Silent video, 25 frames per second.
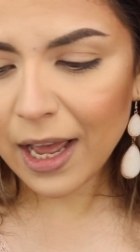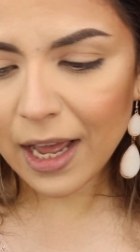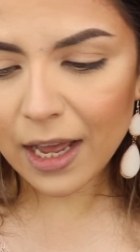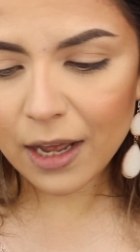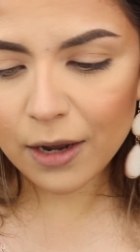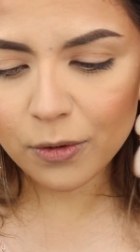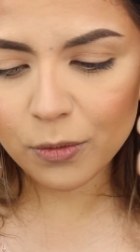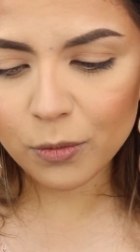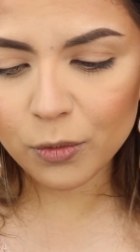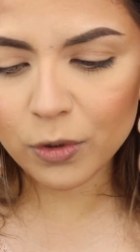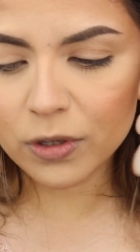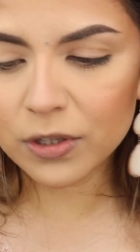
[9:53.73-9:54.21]

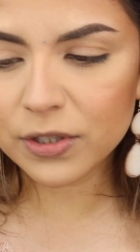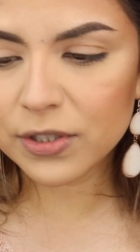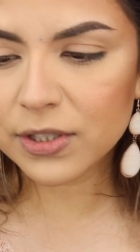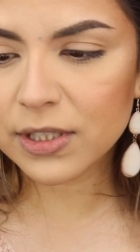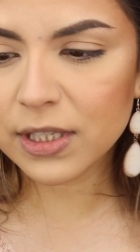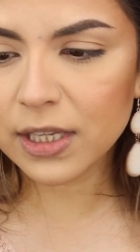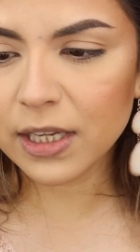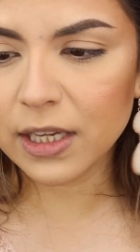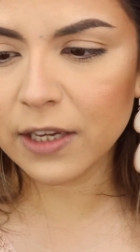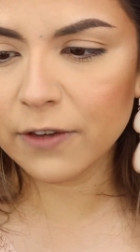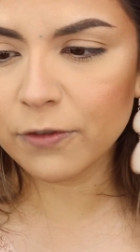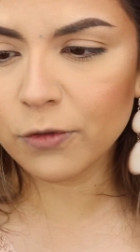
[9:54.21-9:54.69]
and we'll
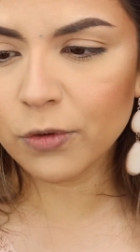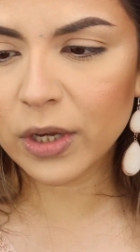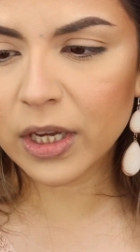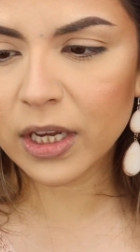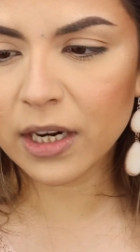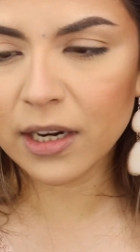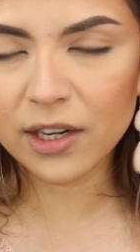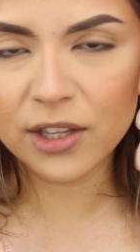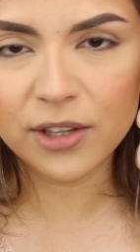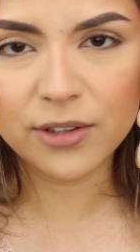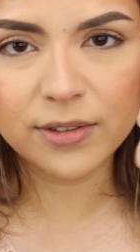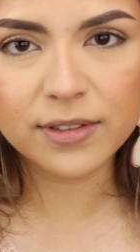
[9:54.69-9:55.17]
see if we
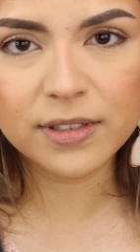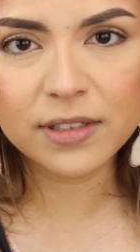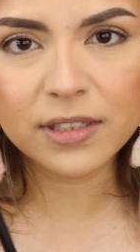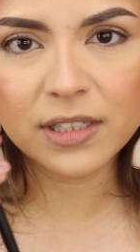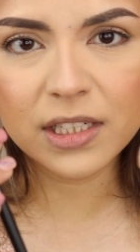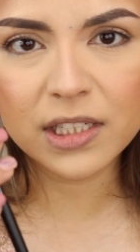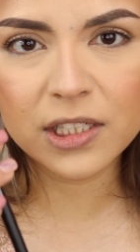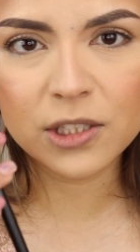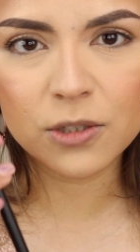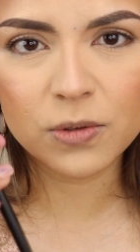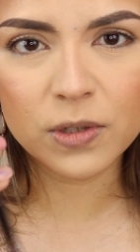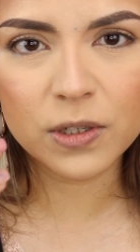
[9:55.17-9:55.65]
can use
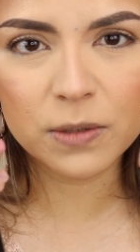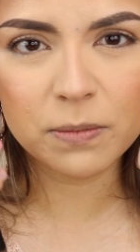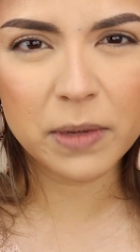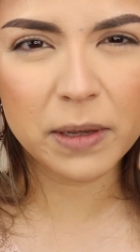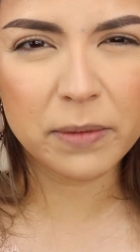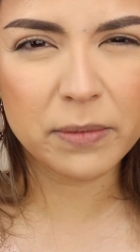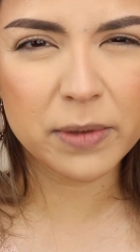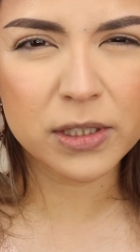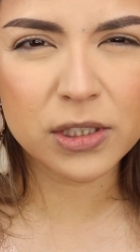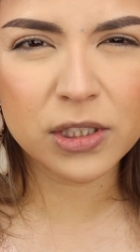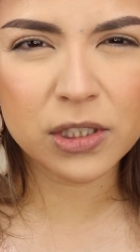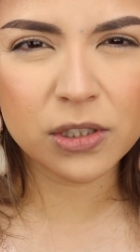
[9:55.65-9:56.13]
this one
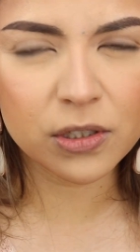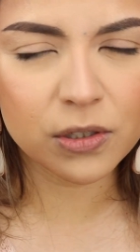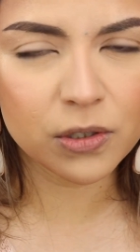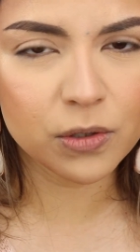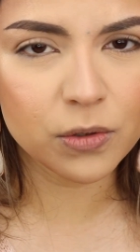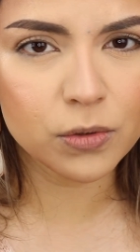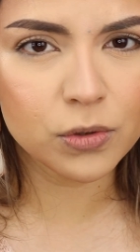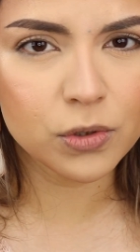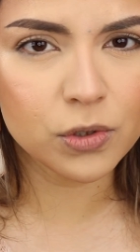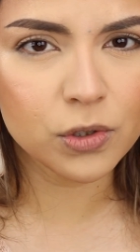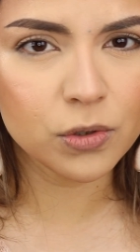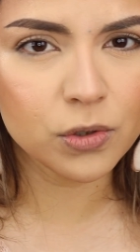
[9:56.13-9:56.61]
maybe
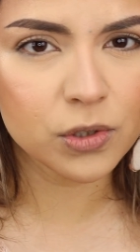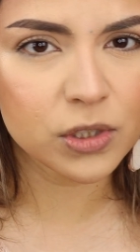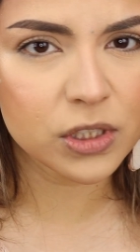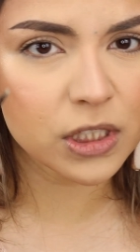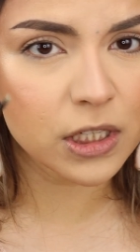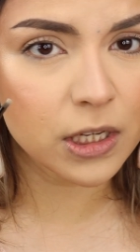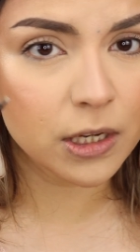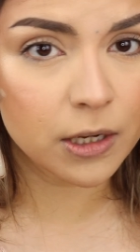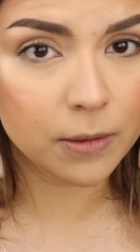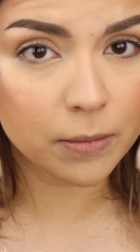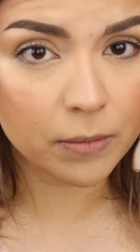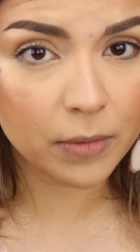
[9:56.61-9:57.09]
to do
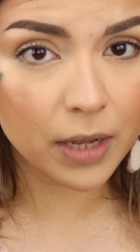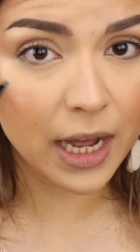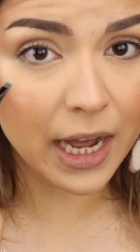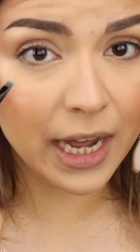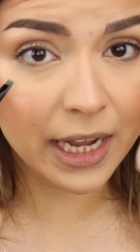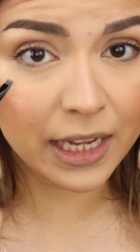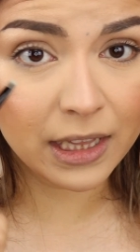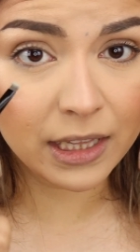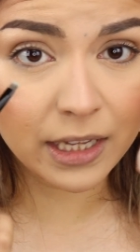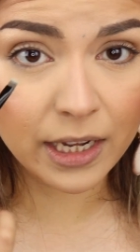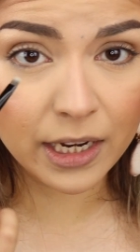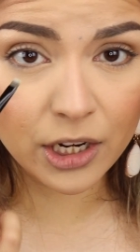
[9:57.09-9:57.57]
some
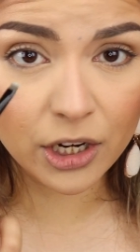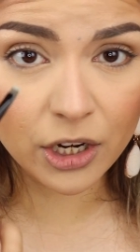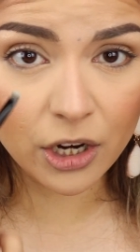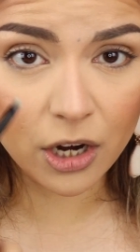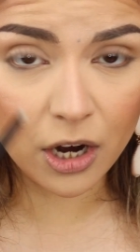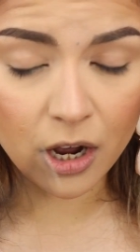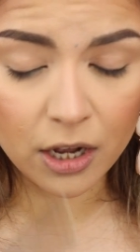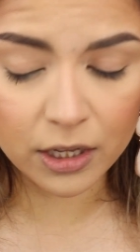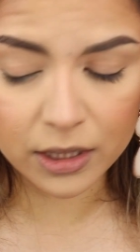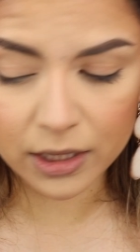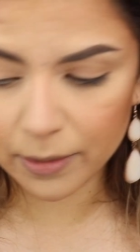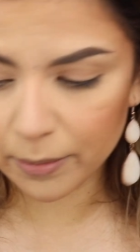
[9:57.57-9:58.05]
eyeliner
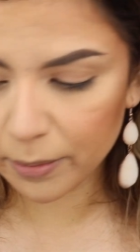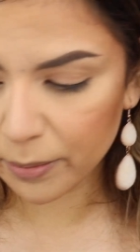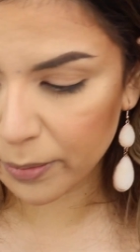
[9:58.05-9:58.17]
on the